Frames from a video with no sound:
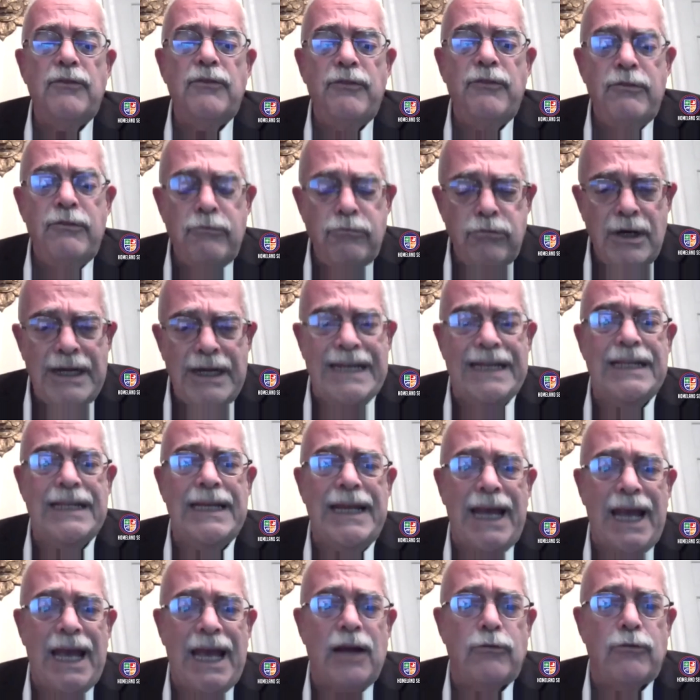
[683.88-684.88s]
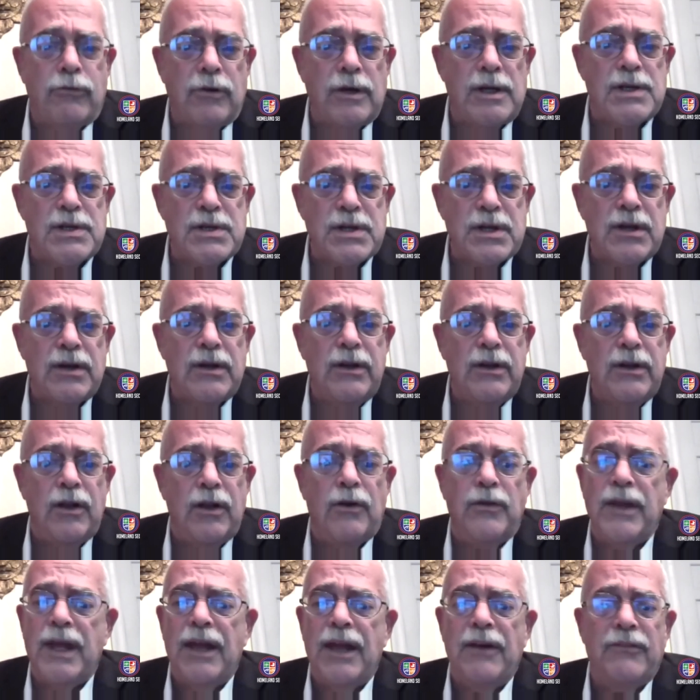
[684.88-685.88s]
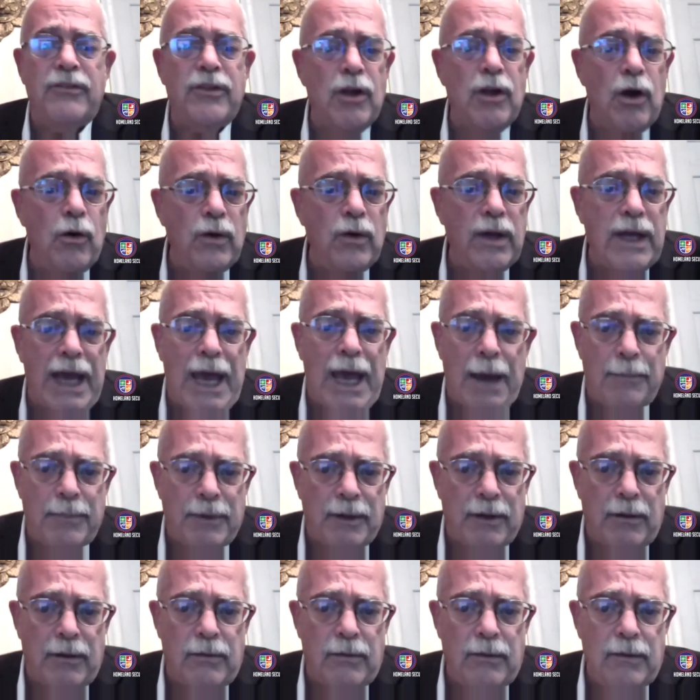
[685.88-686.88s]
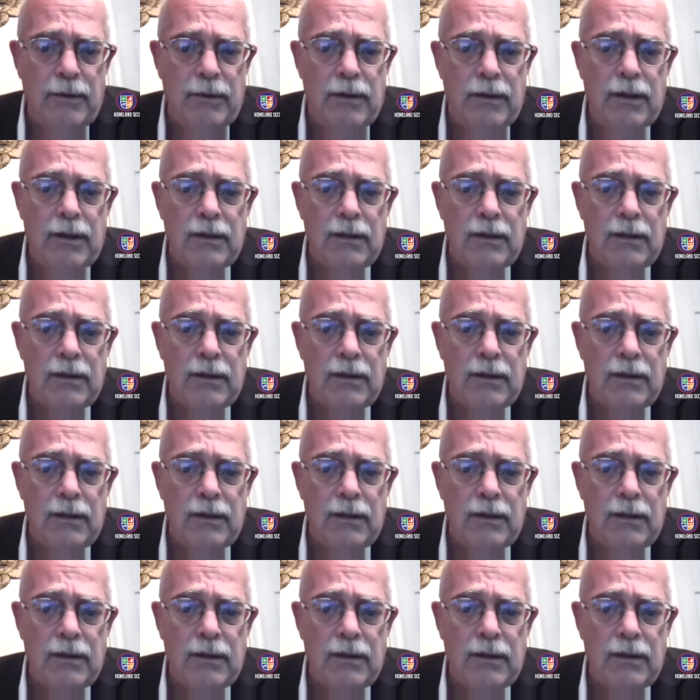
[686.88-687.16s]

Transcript: really at risk. You know, they have low capital,